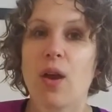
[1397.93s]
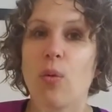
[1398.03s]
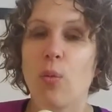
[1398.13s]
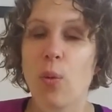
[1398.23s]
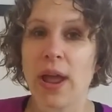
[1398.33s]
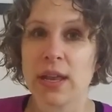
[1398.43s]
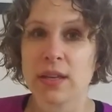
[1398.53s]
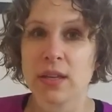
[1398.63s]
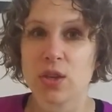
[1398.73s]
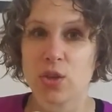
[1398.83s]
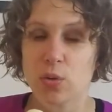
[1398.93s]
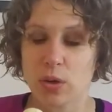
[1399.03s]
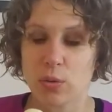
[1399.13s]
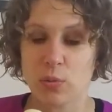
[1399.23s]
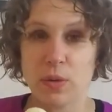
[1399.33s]
When
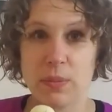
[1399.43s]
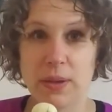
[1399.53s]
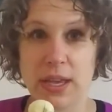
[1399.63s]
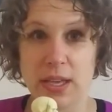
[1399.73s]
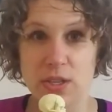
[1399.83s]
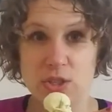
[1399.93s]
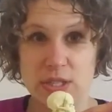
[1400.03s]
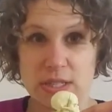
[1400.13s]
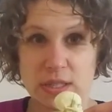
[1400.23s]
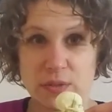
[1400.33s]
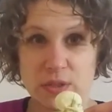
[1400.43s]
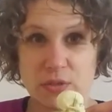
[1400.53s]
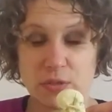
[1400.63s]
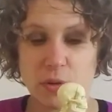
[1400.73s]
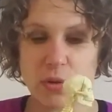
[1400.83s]
your rib cage is lifted
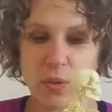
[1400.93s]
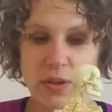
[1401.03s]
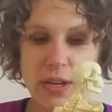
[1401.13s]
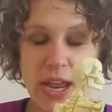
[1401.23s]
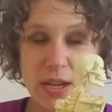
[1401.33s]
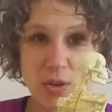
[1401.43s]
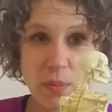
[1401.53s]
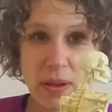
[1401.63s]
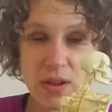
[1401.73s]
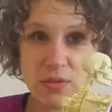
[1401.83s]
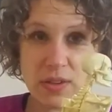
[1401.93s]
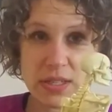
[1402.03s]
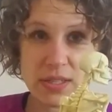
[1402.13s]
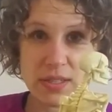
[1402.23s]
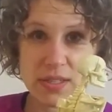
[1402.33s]
forward and your
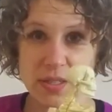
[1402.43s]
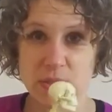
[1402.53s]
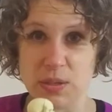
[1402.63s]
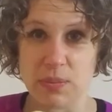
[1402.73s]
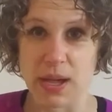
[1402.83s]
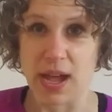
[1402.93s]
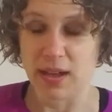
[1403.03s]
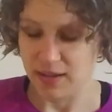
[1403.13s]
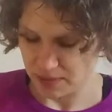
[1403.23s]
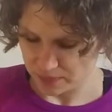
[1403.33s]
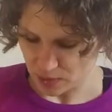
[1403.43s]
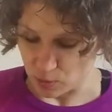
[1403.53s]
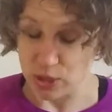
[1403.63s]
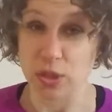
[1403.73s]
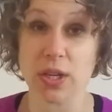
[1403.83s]
pelvis is tilted back,
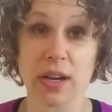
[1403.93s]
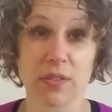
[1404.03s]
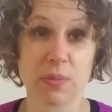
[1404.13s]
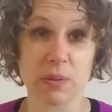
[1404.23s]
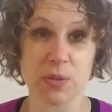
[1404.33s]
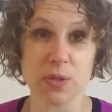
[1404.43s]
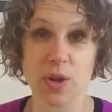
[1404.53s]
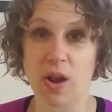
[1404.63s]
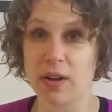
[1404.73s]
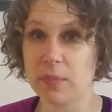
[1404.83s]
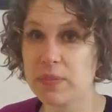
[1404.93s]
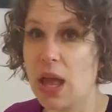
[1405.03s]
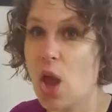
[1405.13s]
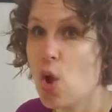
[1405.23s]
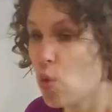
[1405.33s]
which a lot of people's are,
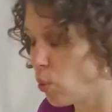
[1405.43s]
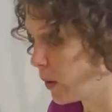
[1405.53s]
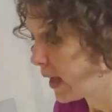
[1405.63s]
we